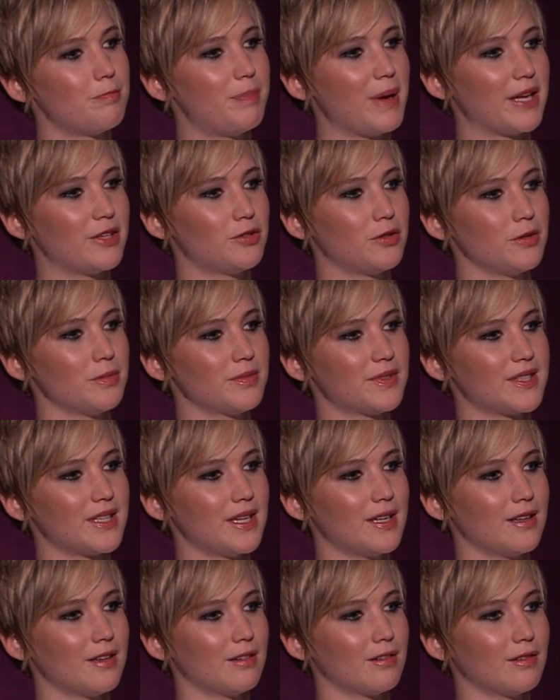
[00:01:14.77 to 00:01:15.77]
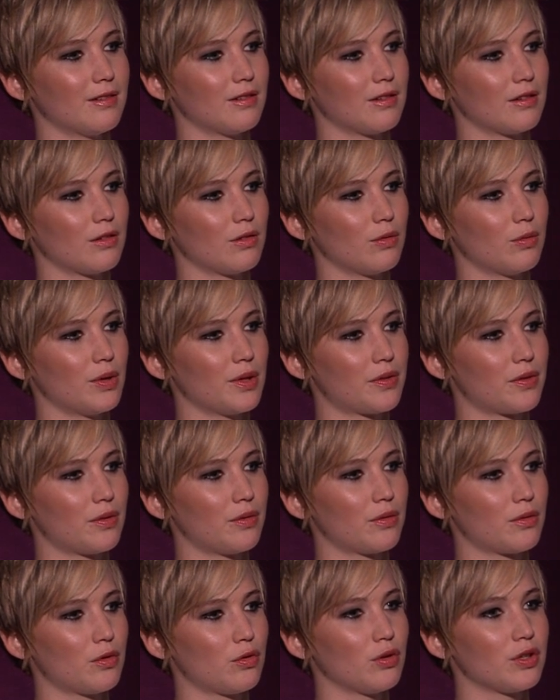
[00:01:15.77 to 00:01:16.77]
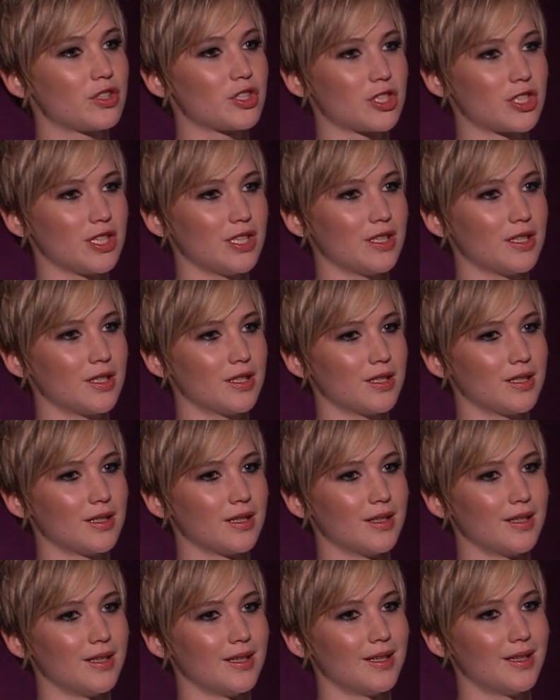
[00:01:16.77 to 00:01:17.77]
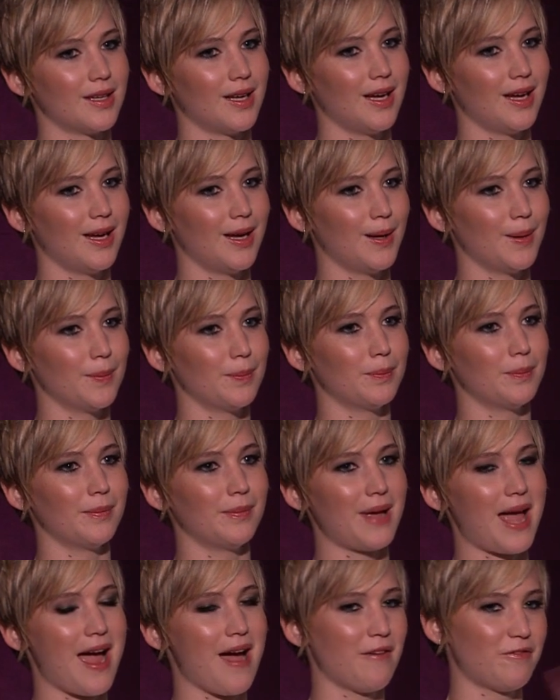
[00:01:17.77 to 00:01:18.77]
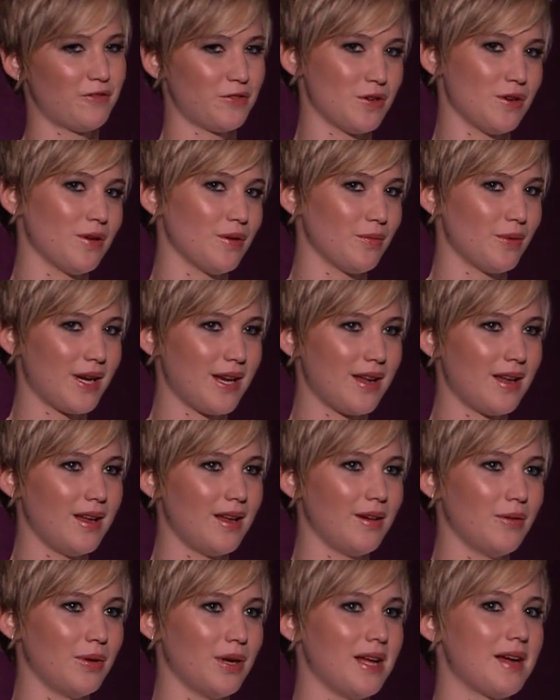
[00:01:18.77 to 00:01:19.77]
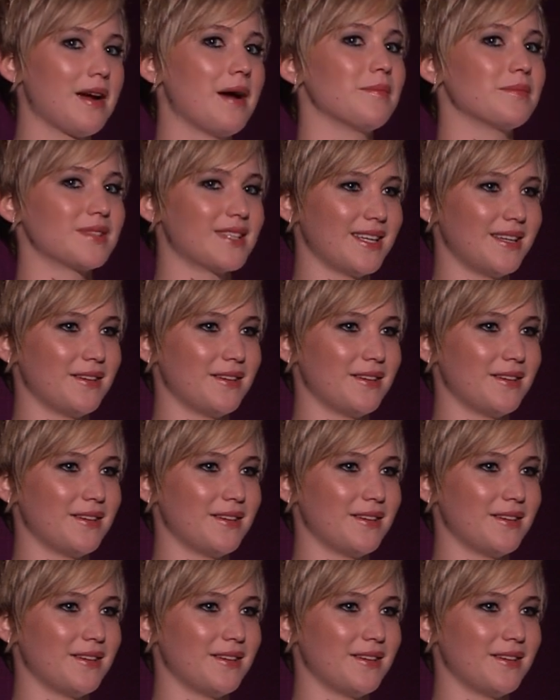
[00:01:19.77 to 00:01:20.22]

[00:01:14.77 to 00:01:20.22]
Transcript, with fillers: bedroom scene with Christian um, after when he when he comes